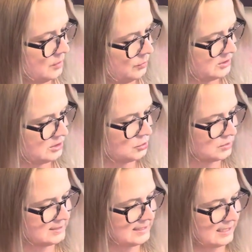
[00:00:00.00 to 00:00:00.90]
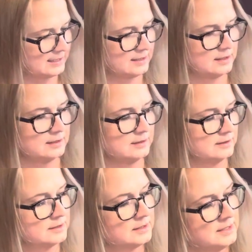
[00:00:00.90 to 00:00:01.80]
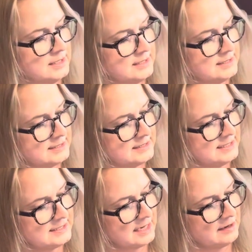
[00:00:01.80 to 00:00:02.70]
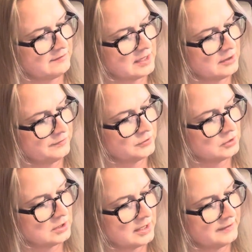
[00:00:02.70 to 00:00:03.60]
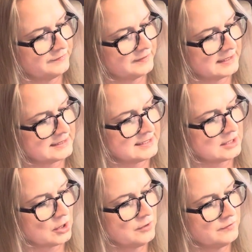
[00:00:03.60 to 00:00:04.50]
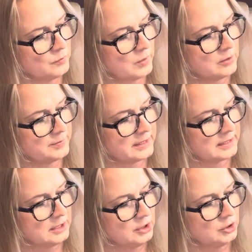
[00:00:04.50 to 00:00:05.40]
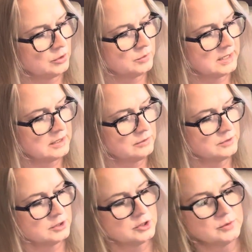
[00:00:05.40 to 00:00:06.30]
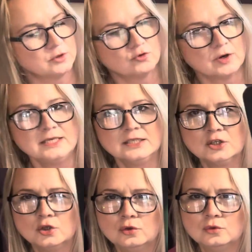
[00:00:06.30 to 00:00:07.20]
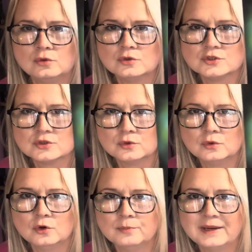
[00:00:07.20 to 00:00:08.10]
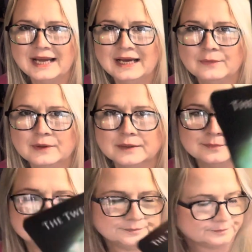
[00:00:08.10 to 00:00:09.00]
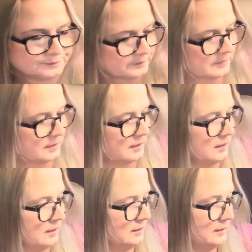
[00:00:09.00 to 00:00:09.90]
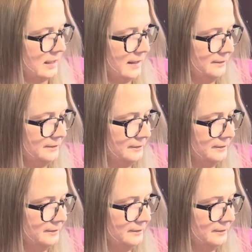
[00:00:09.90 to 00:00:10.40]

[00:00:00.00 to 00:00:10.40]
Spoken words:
which is your 2nd card, it says this area of your life that is overwhelming, you yield to a greater cause or power. Yeah.